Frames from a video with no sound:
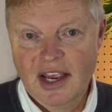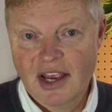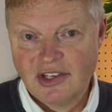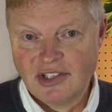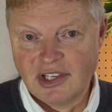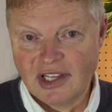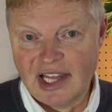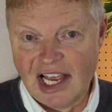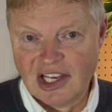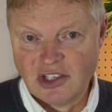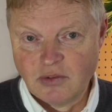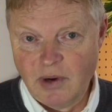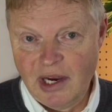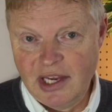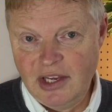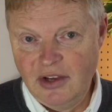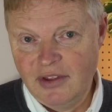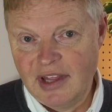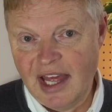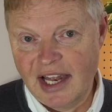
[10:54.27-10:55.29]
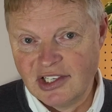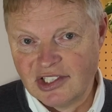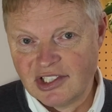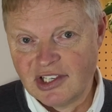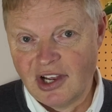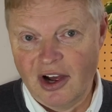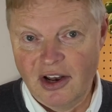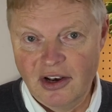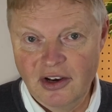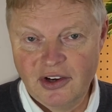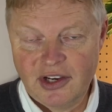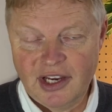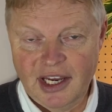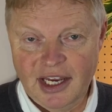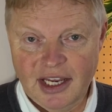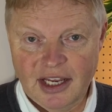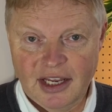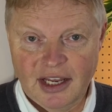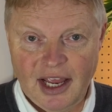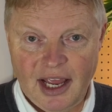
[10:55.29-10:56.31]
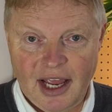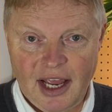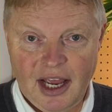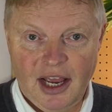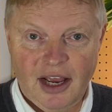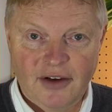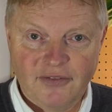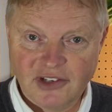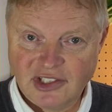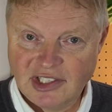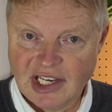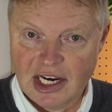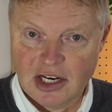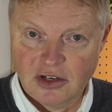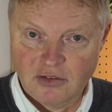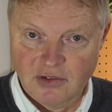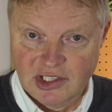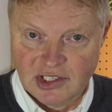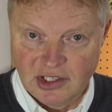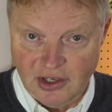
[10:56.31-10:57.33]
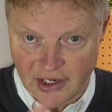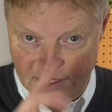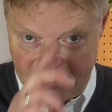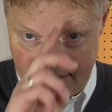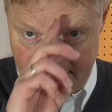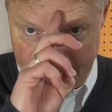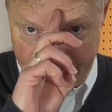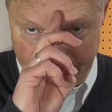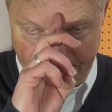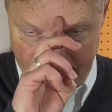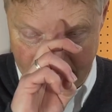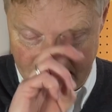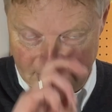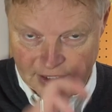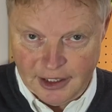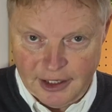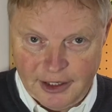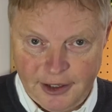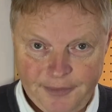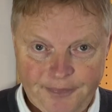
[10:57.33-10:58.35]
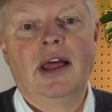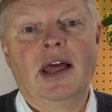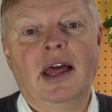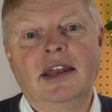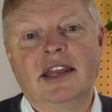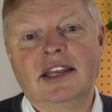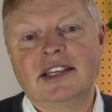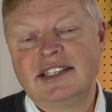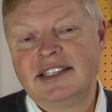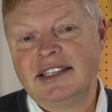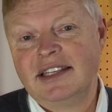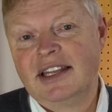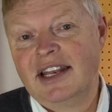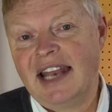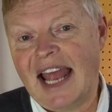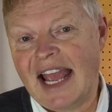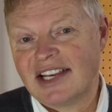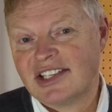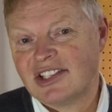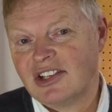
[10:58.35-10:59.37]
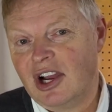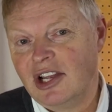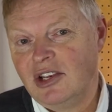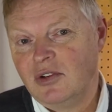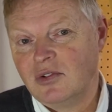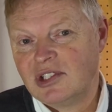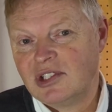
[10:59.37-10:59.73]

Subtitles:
So that's where you then start looking for secondary signs. The next sign you'll